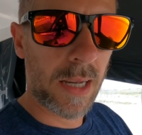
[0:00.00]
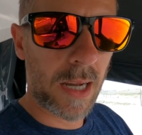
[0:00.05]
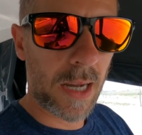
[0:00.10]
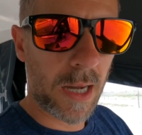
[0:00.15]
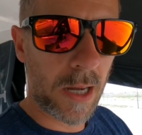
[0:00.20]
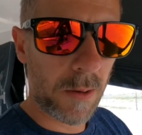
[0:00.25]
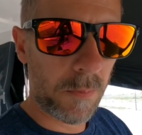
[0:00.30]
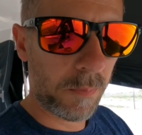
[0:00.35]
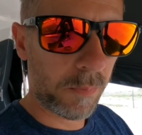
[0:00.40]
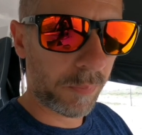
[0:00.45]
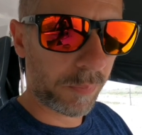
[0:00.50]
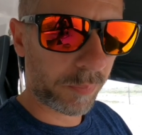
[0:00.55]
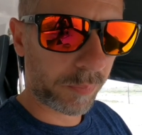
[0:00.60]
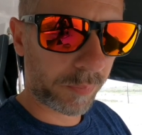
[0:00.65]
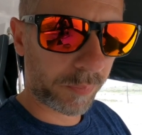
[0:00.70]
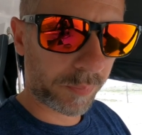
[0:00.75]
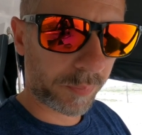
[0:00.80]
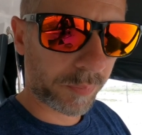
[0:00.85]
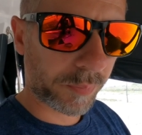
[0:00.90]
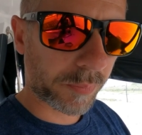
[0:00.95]
The
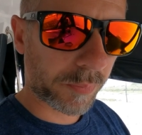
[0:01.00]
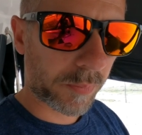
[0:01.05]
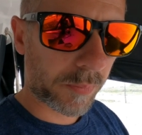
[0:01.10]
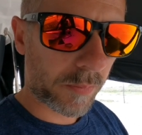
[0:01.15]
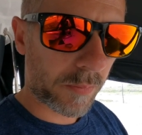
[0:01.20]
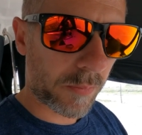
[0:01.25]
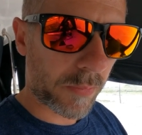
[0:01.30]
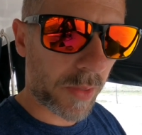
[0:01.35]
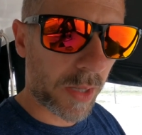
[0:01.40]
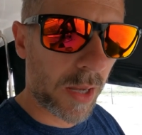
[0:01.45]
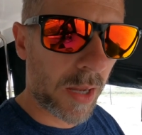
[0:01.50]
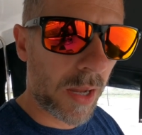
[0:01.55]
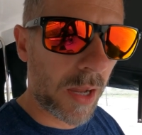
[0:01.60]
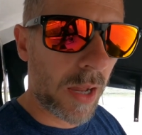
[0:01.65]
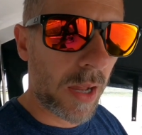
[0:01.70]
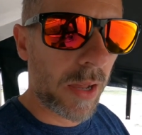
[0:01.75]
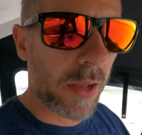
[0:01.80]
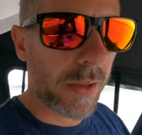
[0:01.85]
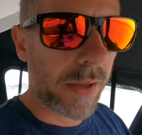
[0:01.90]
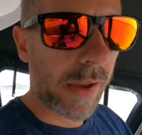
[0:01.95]

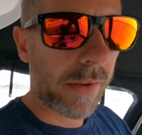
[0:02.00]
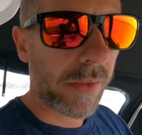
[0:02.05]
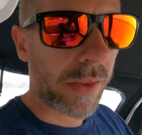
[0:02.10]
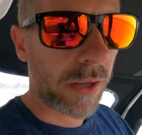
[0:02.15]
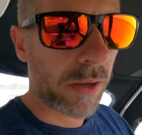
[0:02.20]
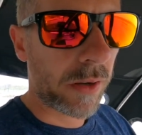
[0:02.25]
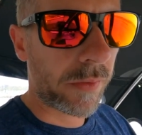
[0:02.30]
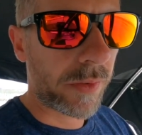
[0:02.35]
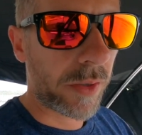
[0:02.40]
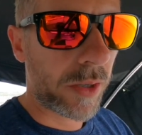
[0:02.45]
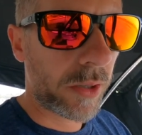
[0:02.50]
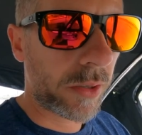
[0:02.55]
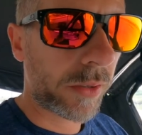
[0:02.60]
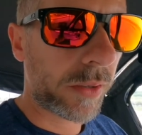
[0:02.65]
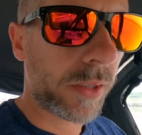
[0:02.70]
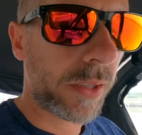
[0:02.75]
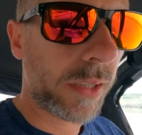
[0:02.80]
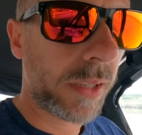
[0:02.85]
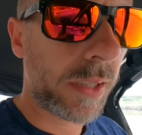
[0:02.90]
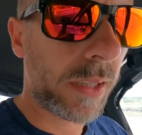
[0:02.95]
other thing I've
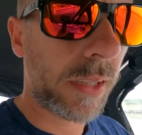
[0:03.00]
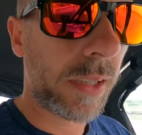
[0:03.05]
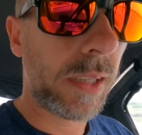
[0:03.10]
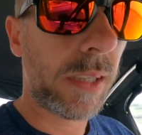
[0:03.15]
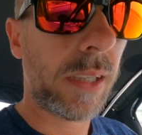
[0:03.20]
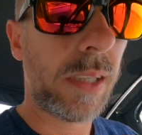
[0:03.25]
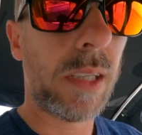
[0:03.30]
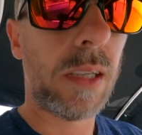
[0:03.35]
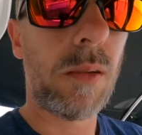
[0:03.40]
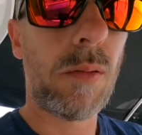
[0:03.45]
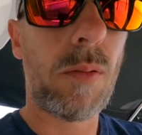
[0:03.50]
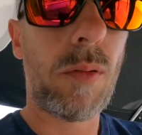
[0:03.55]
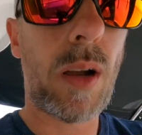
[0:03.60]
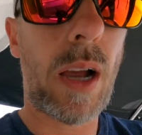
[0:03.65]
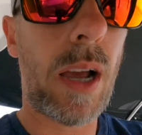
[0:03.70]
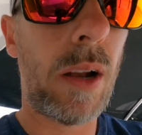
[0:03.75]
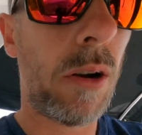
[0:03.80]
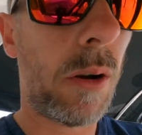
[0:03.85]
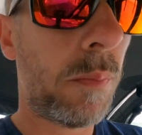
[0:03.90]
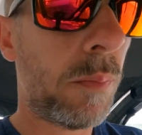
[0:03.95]
learned,
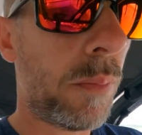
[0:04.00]
and I